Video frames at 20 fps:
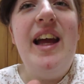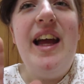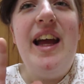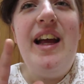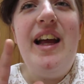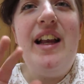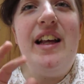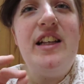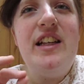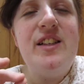
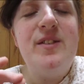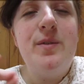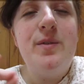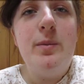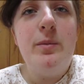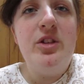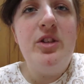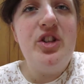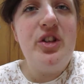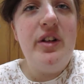it is for
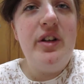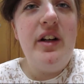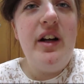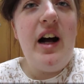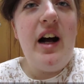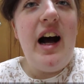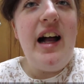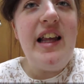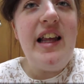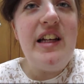mature
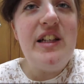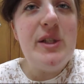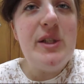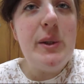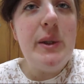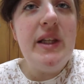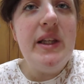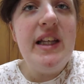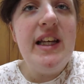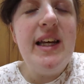audience
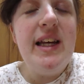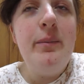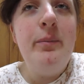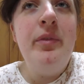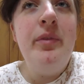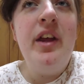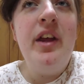only